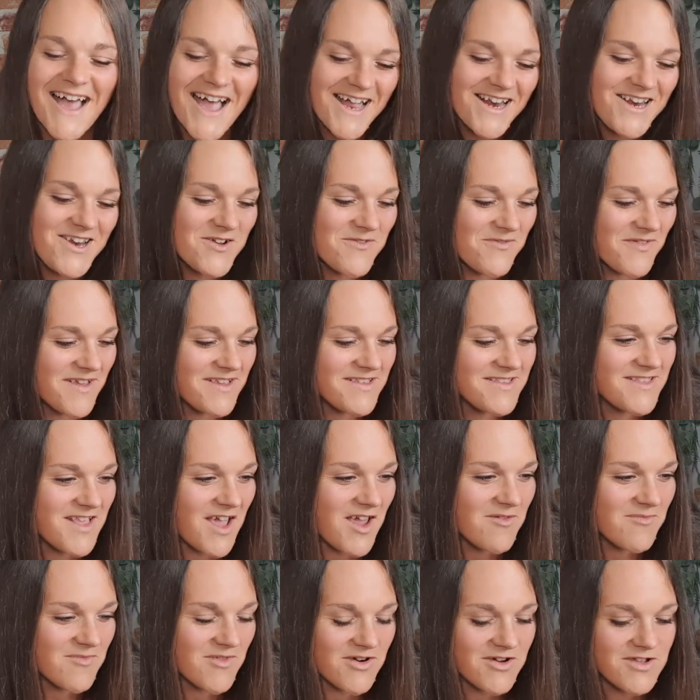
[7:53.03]
I love it
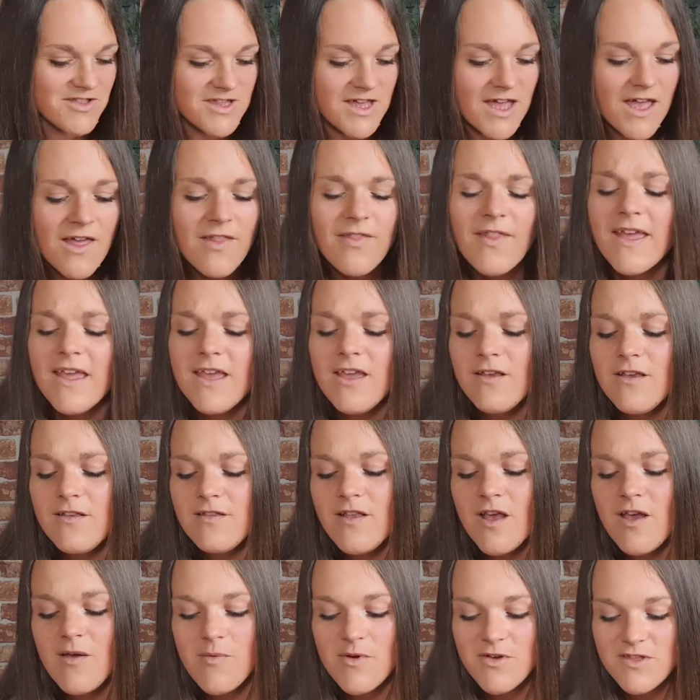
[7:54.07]
so much. Thank you
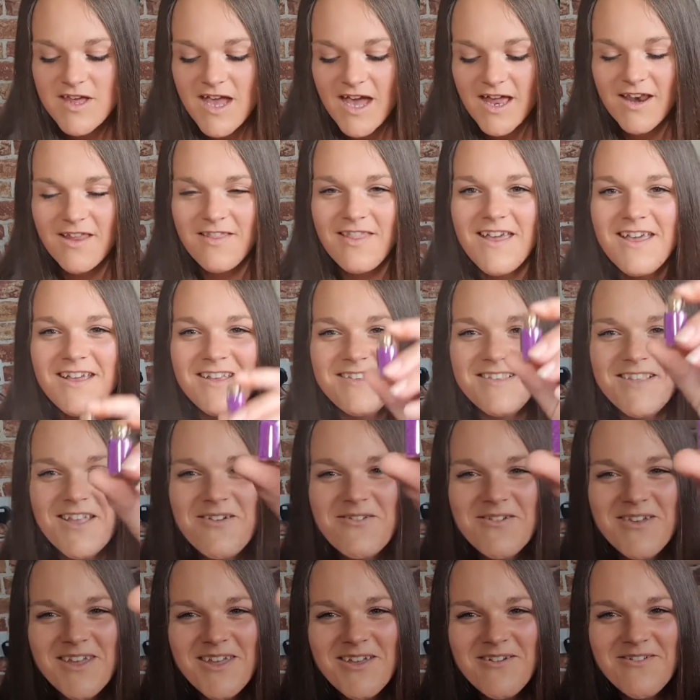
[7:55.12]
so much, Hannah. That is so
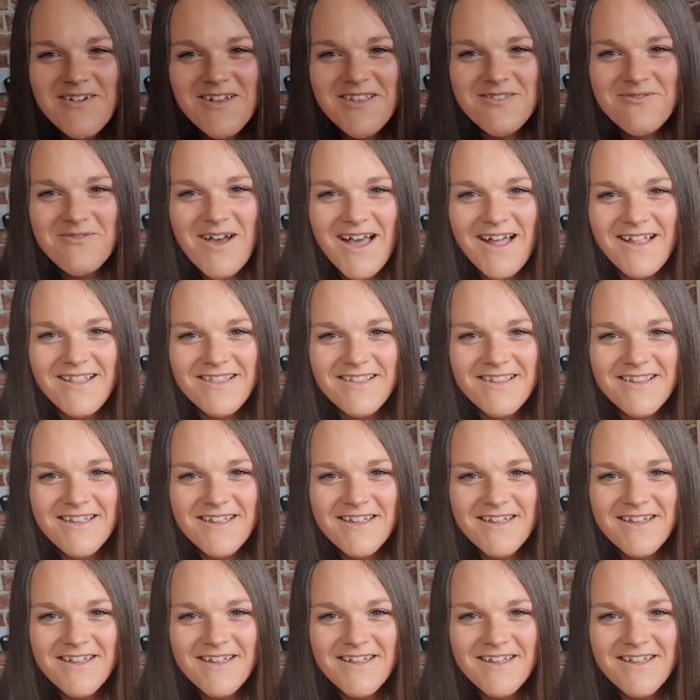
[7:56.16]
cute as well.